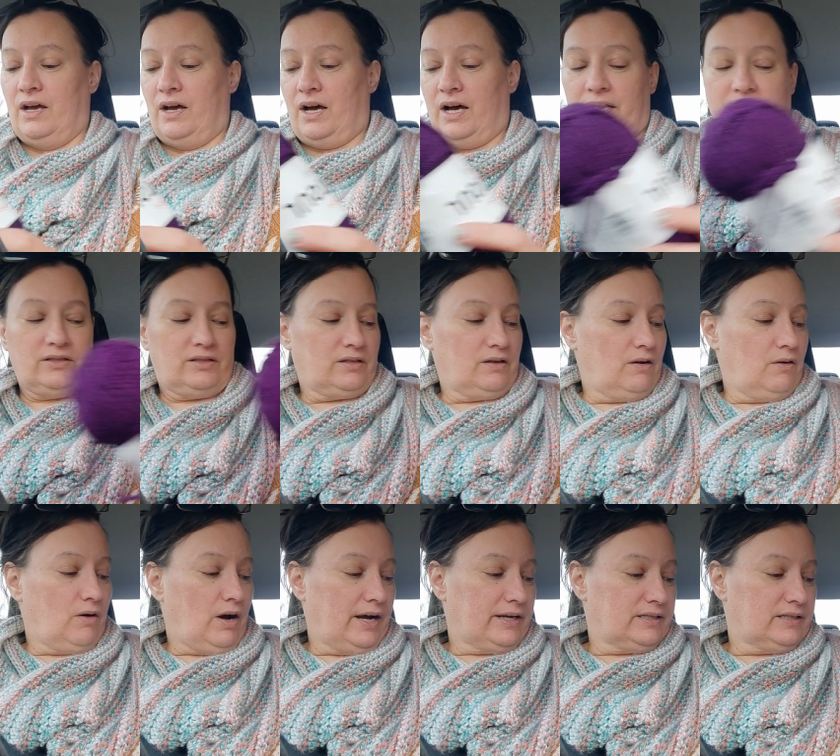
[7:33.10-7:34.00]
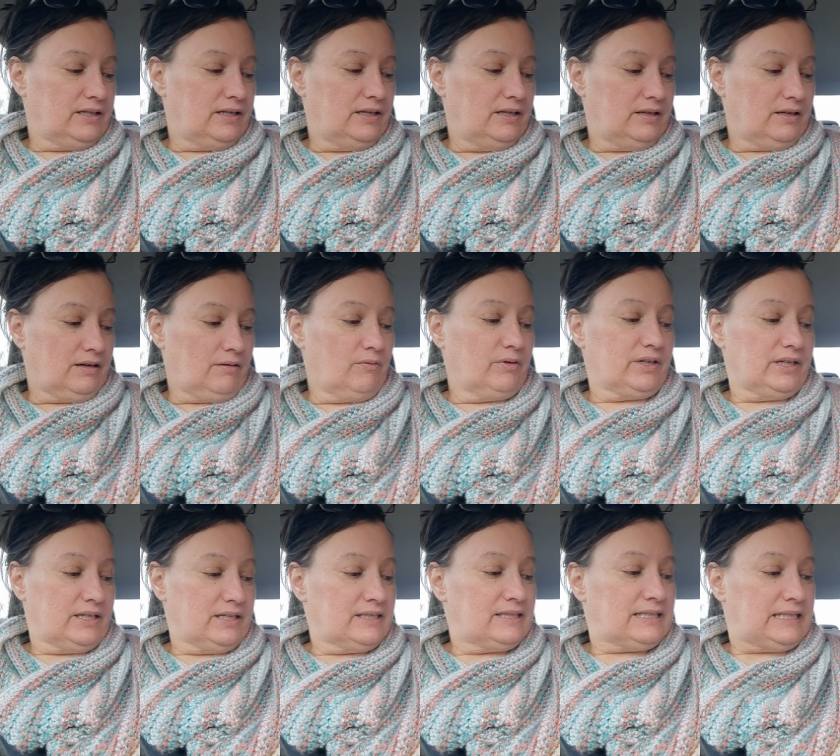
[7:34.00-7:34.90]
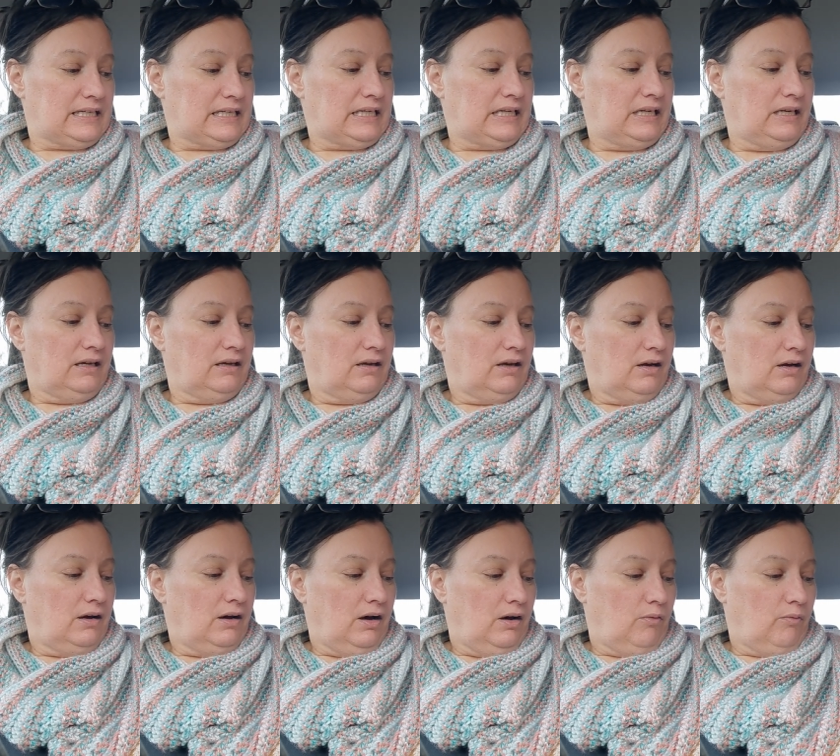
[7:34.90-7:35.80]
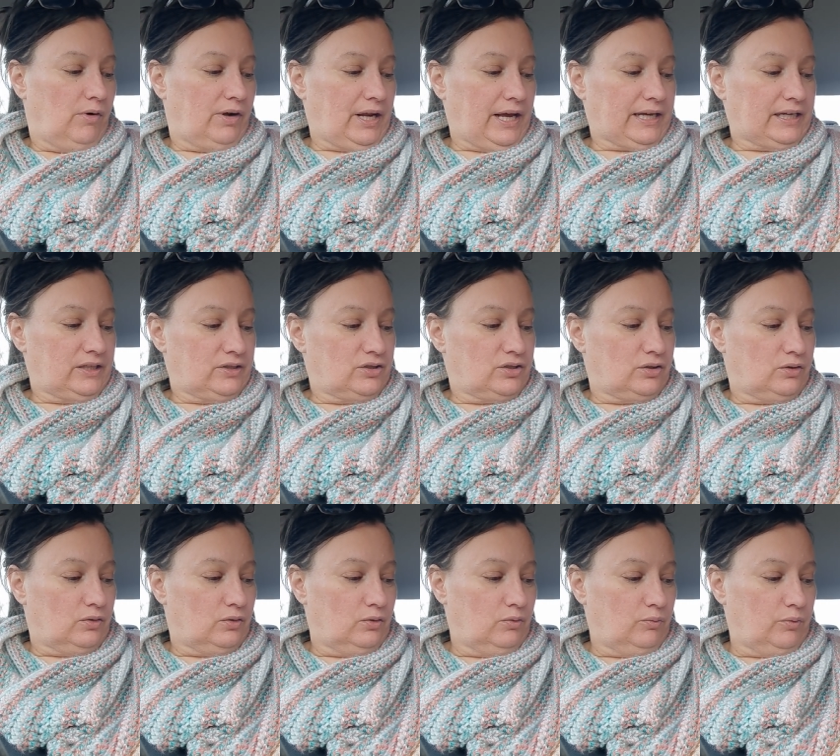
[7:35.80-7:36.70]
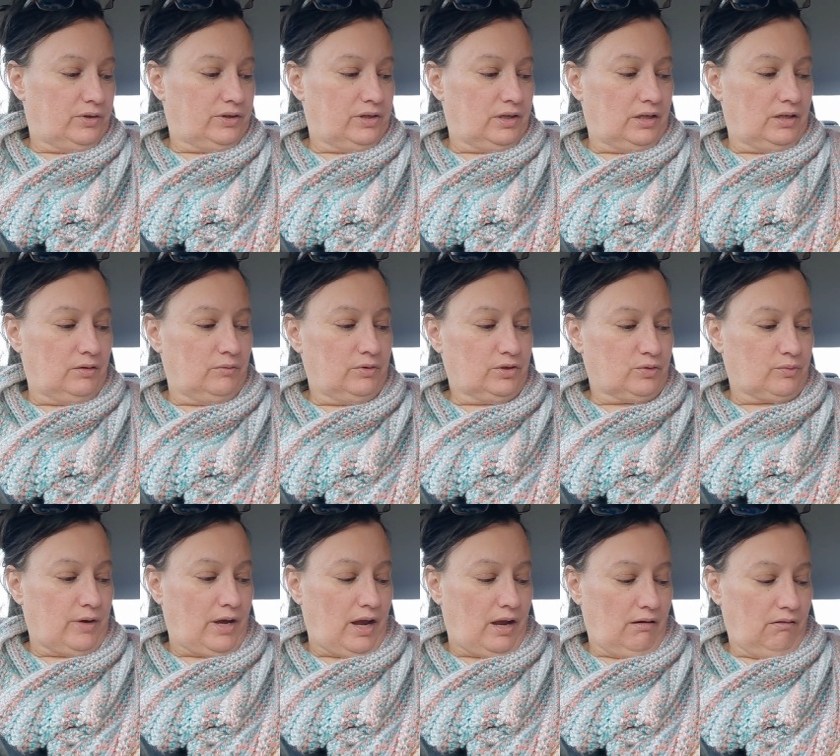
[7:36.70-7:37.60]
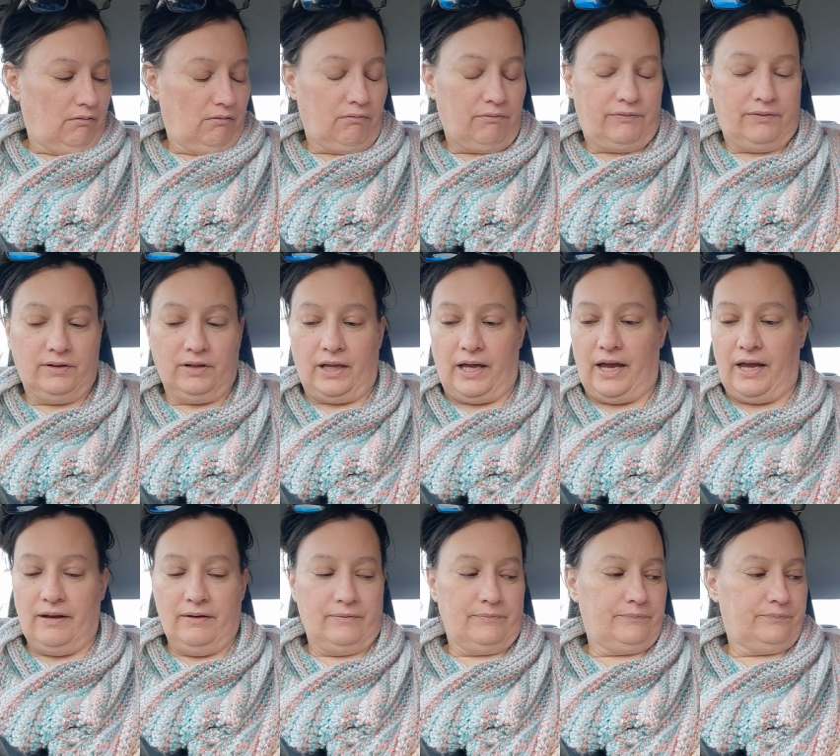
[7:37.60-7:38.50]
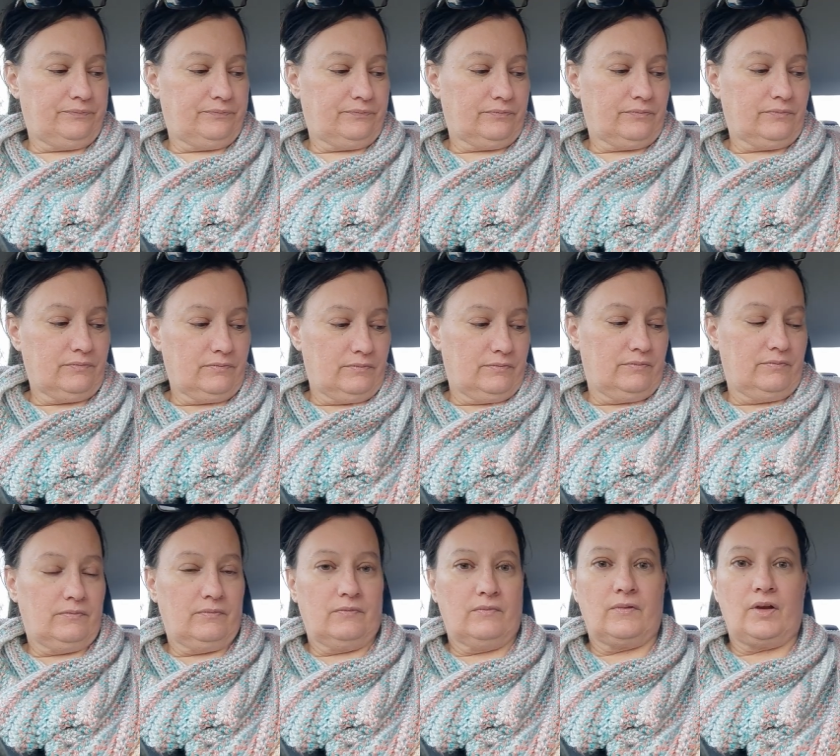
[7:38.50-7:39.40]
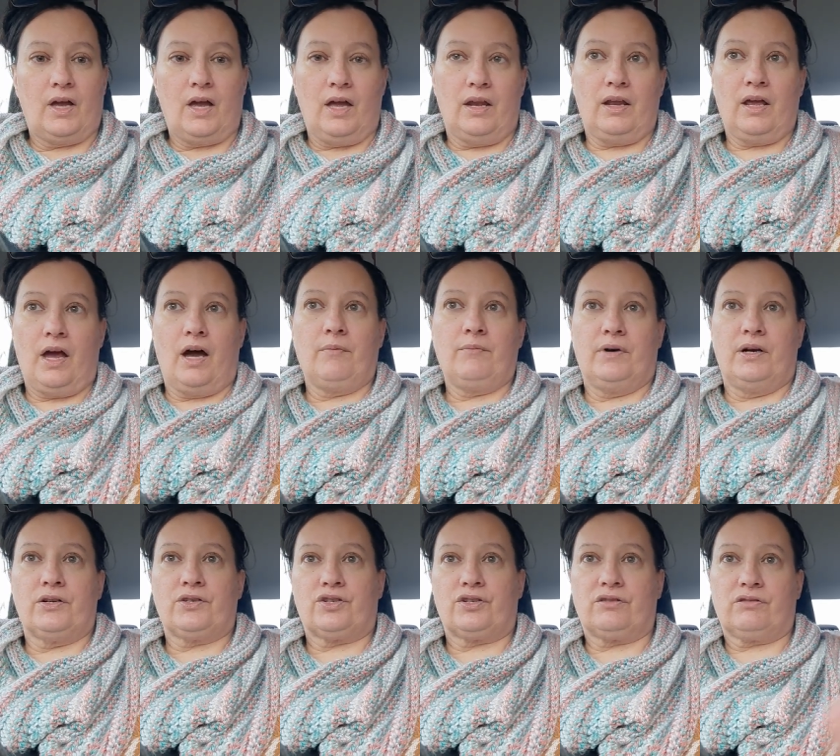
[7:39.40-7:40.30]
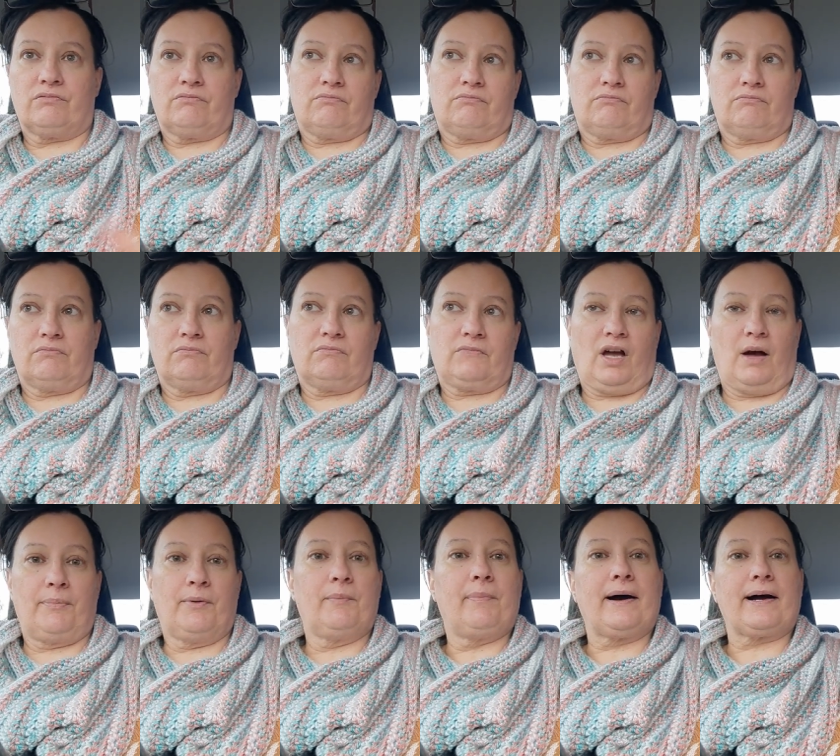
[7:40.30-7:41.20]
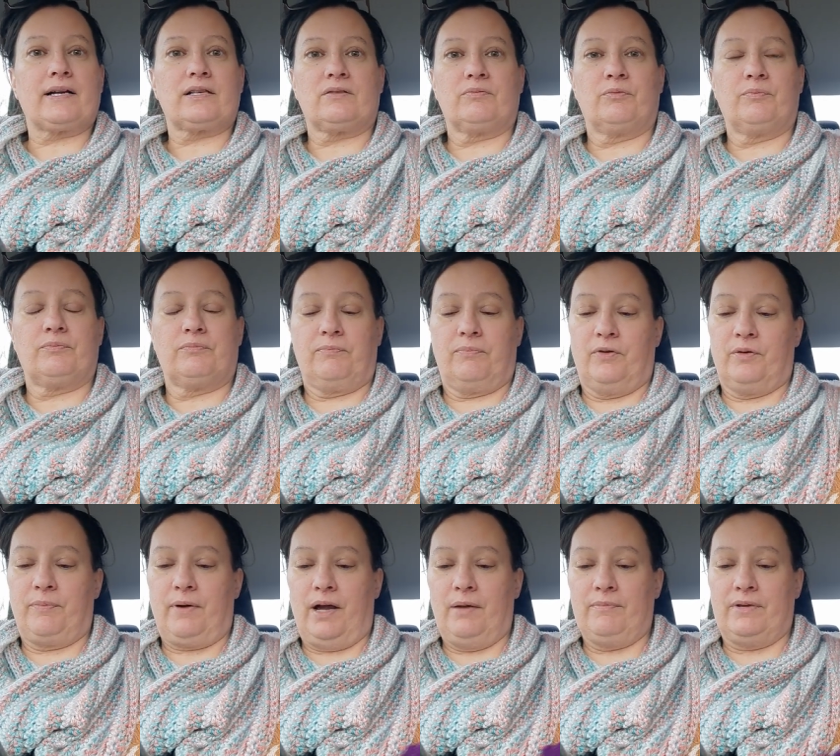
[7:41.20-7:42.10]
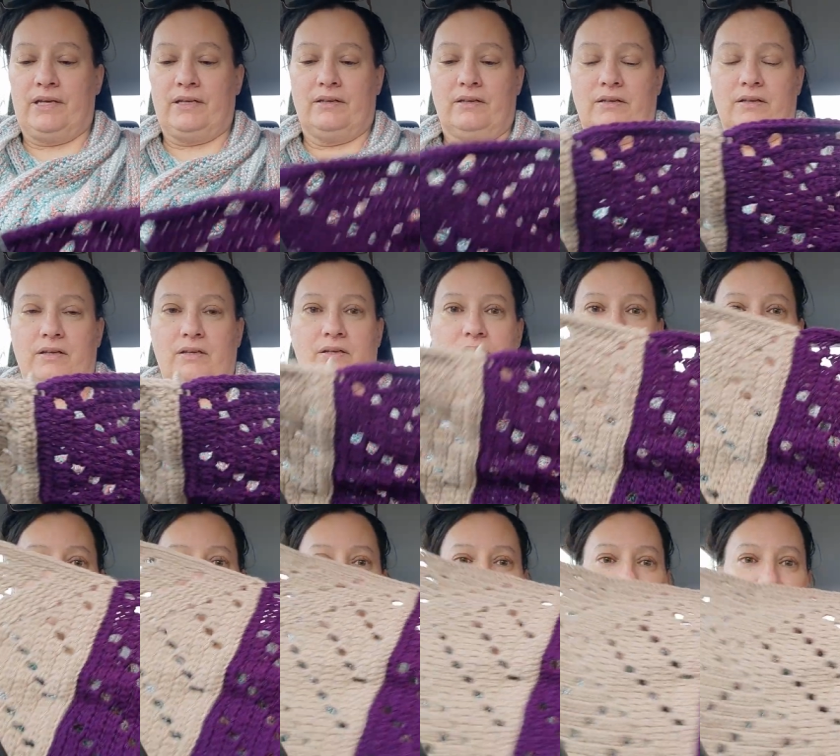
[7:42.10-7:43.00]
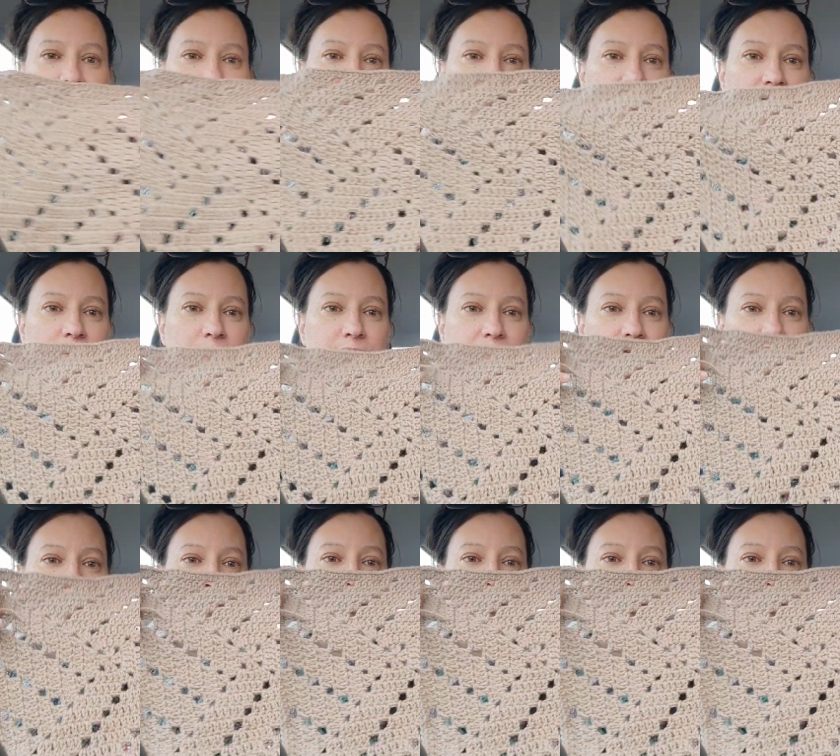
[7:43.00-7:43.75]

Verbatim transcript: Uh, so I did, I wanted to see what I could do with Any Which Way filet and how much couple bucks would, would buy me. So this is how big